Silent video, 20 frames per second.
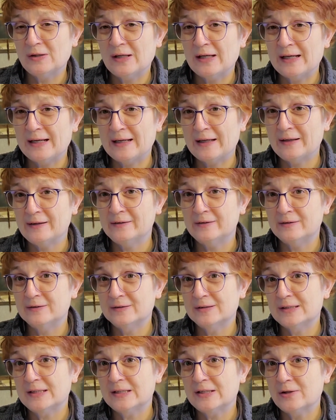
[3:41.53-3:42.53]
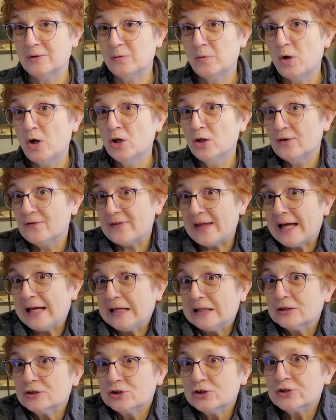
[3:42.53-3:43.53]
and, you know, all of
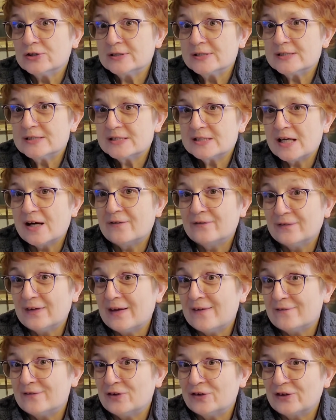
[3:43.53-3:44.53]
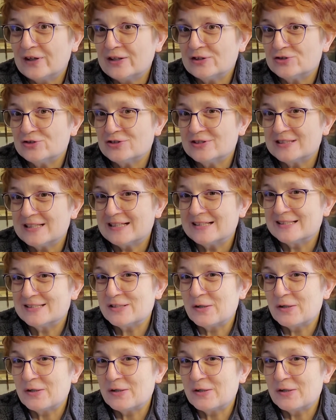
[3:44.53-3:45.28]
that good stuff if you're interested.